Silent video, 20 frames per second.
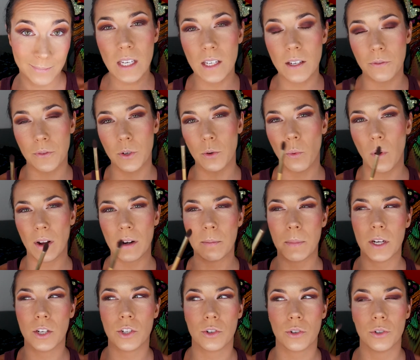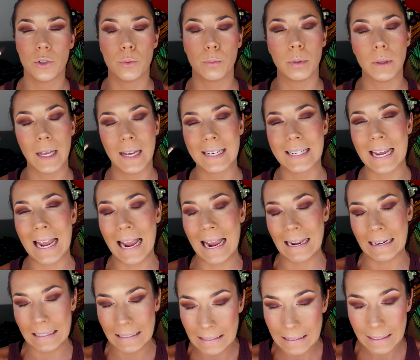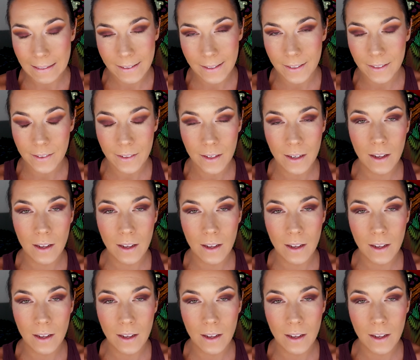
If you wanna make sure you blend anything,